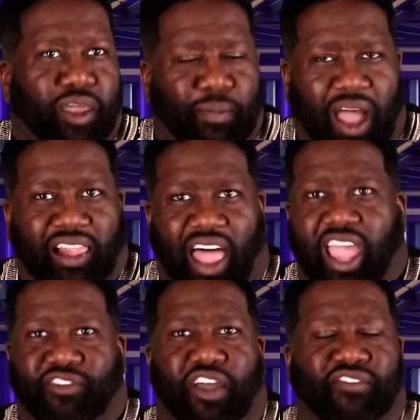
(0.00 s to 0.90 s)
in my
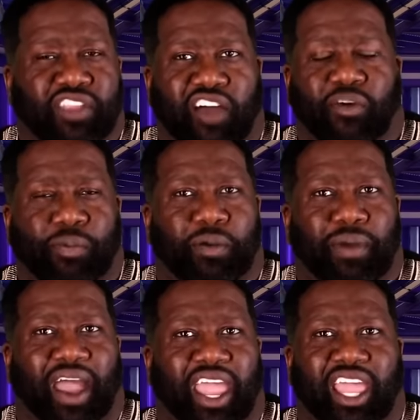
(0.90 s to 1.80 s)
life have never put
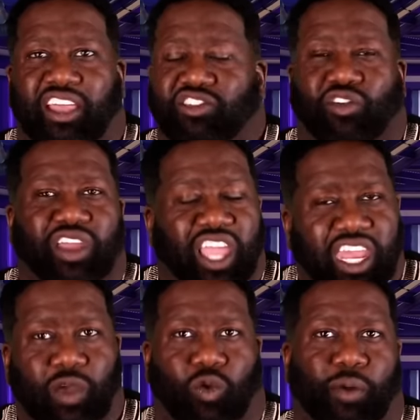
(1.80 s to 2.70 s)
my hands on
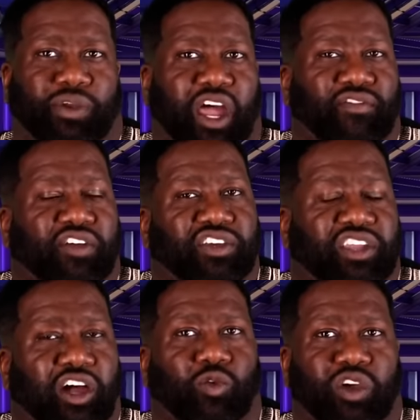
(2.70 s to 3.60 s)
any woman I've ever
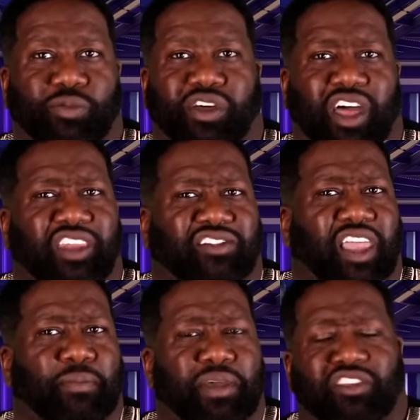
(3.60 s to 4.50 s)
dealt with because I
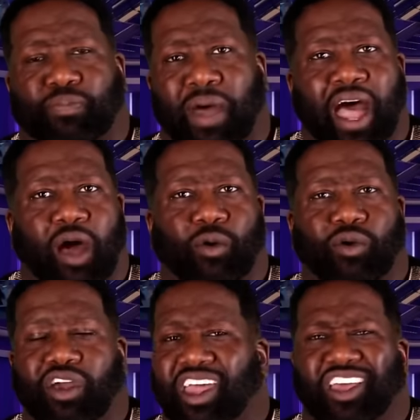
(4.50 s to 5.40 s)
understand men's
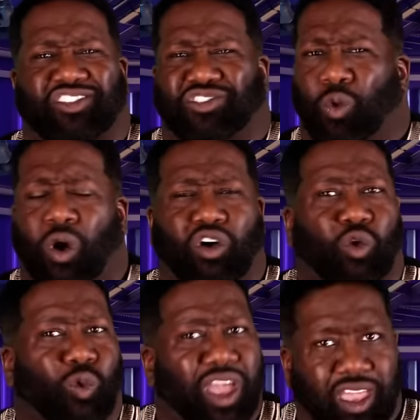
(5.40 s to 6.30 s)
power is just to
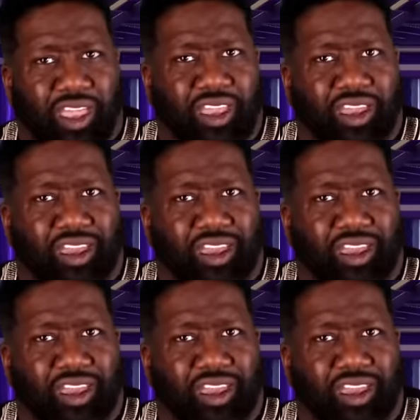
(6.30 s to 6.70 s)
walk away